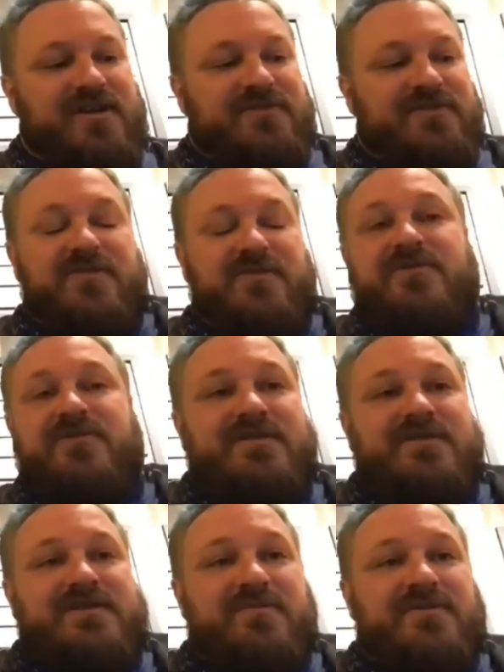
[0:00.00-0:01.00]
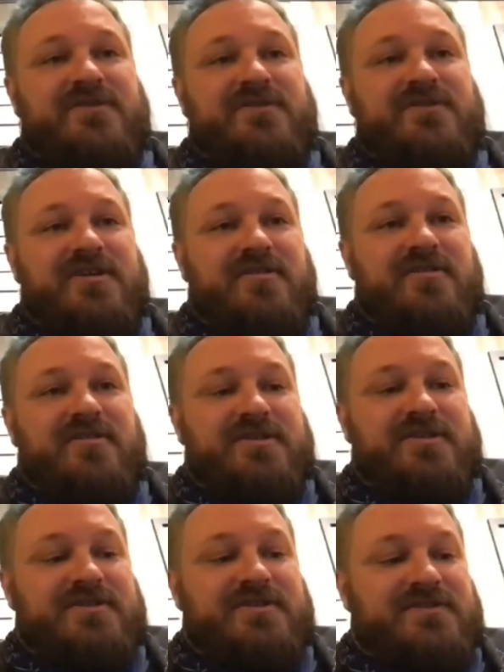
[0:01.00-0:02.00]
only pulls about 10% of
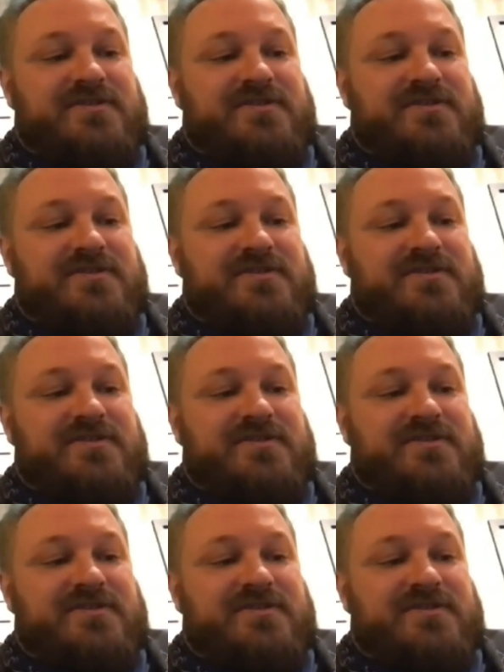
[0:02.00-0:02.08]
its